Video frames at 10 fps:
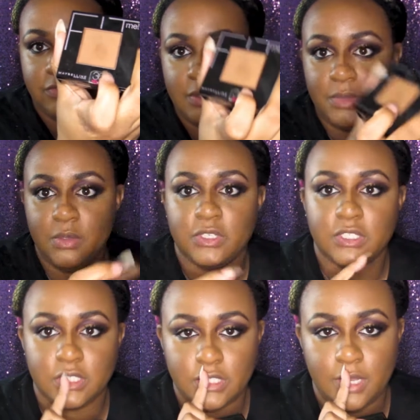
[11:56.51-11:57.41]
Fit Me, which is
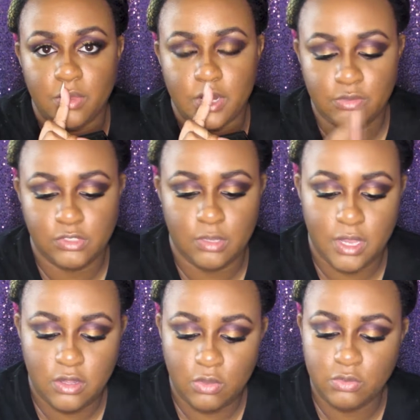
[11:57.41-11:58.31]
the same one I used on my
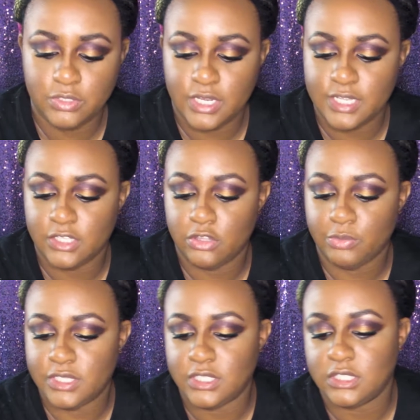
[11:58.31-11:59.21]
nose. It is in
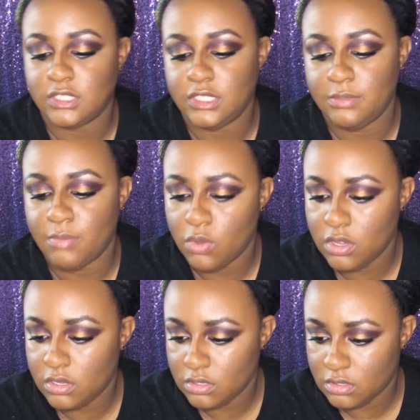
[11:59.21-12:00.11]
360 Mocha.